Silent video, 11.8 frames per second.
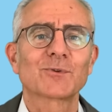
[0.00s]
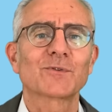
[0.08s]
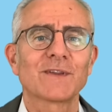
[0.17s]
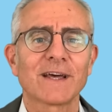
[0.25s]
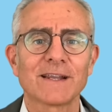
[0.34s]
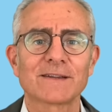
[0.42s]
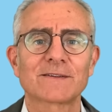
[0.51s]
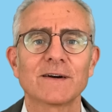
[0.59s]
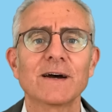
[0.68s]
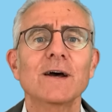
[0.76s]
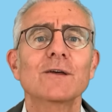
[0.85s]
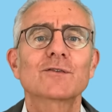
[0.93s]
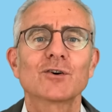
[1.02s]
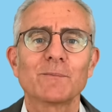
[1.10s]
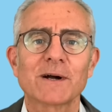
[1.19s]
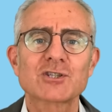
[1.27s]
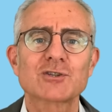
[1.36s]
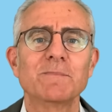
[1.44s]
to sell it so
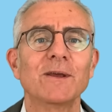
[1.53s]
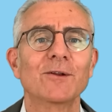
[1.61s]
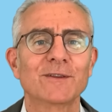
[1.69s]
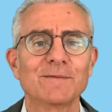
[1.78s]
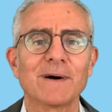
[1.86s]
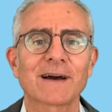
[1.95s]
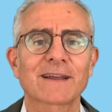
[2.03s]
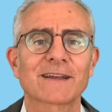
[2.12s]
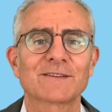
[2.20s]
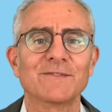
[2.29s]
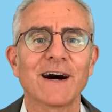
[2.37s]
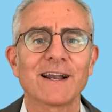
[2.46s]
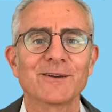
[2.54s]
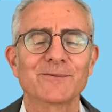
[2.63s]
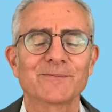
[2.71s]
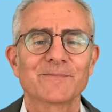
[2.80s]
much below the market value?